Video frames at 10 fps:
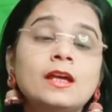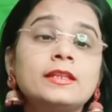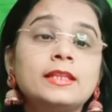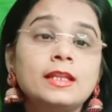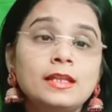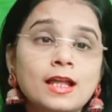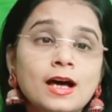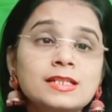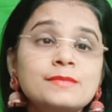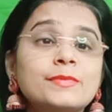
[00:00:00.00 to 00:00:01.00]
The
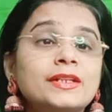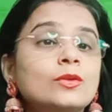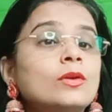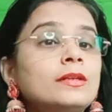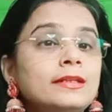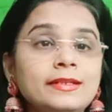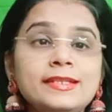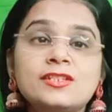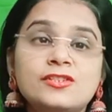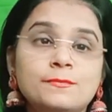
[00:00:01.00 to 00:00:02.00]
last but not
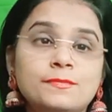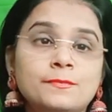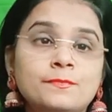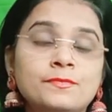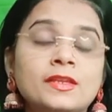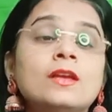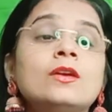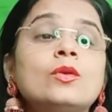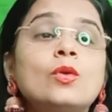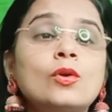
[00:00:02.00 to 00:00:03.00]
least tip,
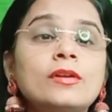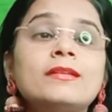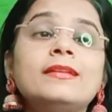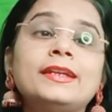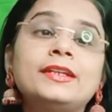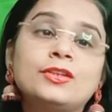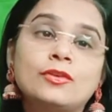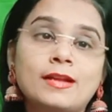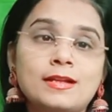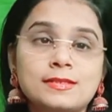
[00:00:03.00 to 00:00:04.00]
correlate your
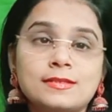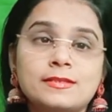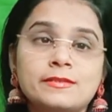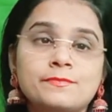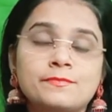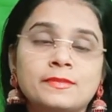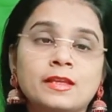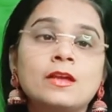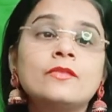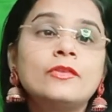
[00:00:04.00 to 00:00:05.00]
answers.
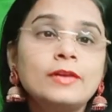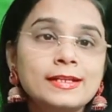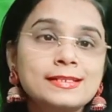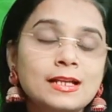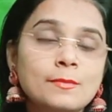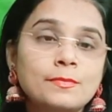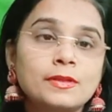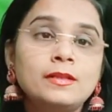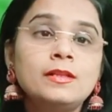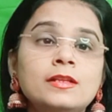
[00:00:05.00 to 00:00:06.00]
For
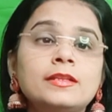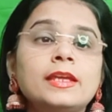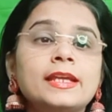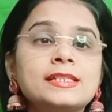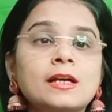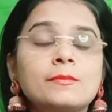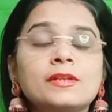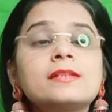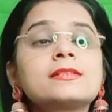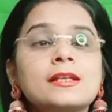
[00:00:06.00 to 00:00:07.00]
example, the
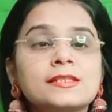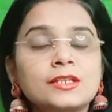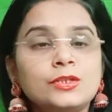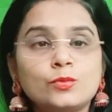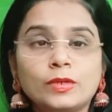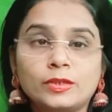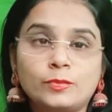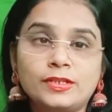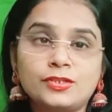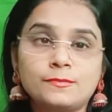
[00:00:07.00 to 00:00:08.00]
examiner is asking you one
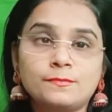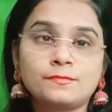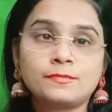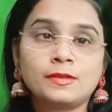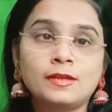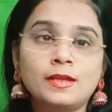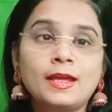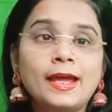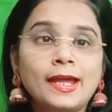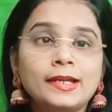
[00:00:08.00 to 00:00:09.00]
question
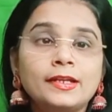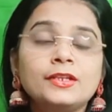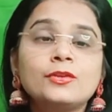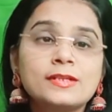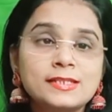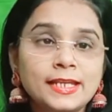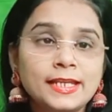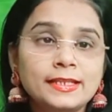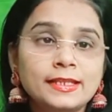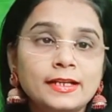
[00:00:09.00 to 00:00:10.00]
and you are
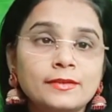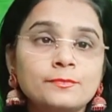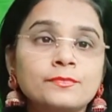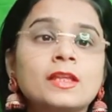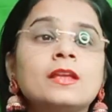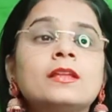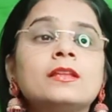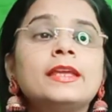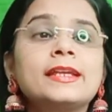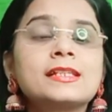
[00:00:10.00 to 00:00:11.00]
saying that.
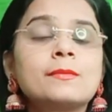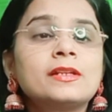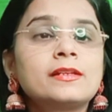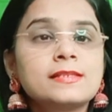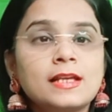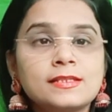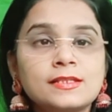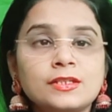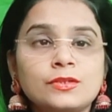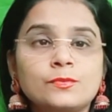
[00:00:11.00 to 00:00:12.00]
The examiner is
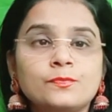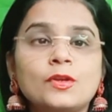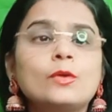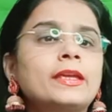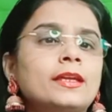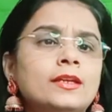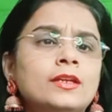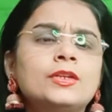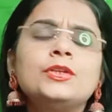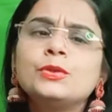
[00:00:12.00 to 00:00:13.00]
asking you, okay,
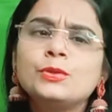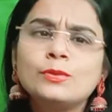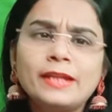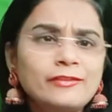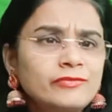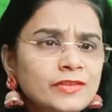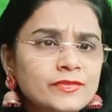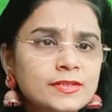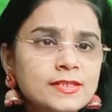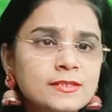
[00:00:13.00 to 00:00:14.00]
do you like
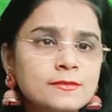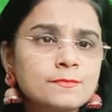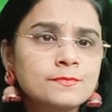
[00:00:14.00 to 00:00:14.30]
flowers?